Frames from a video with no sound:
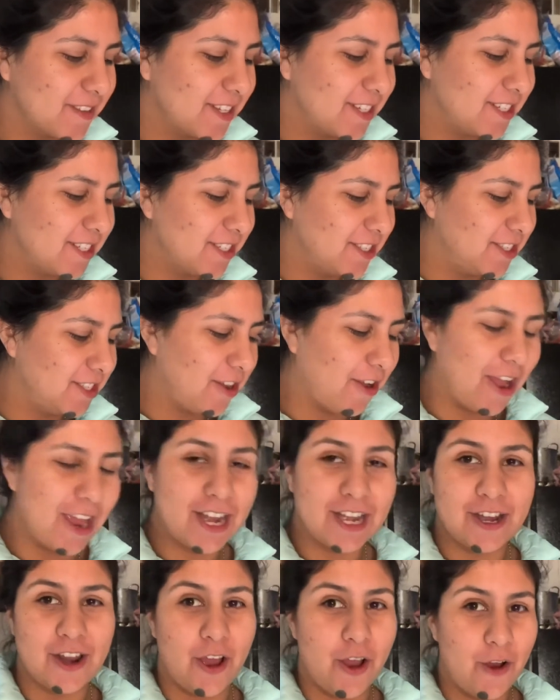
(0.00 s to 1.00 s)
just so I
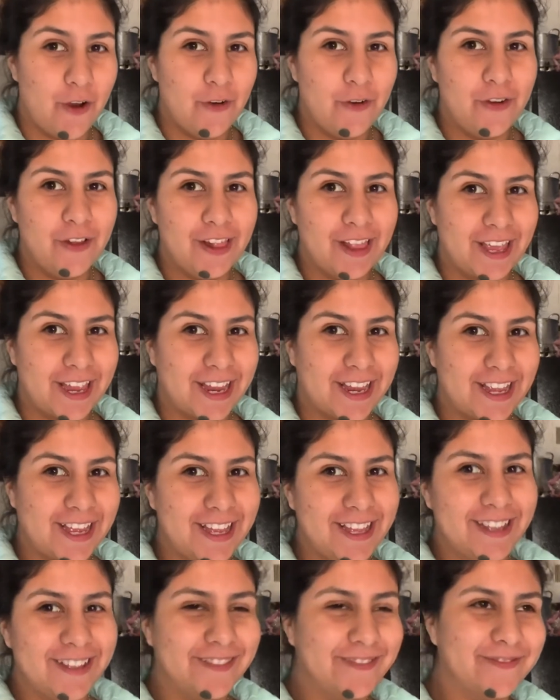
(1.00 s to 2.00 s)
know what
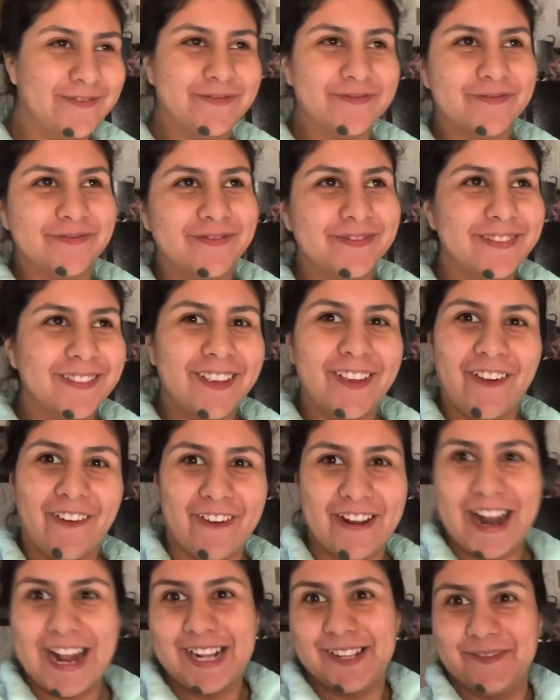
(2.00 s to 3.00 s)

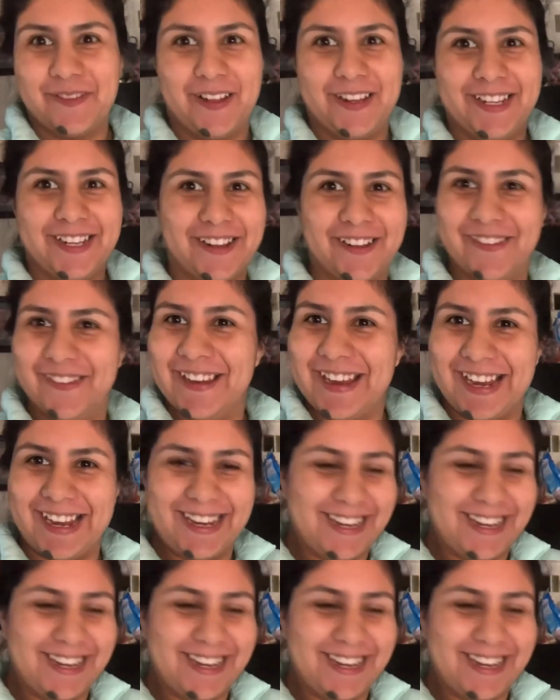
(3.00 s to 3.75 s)
I spend in a week.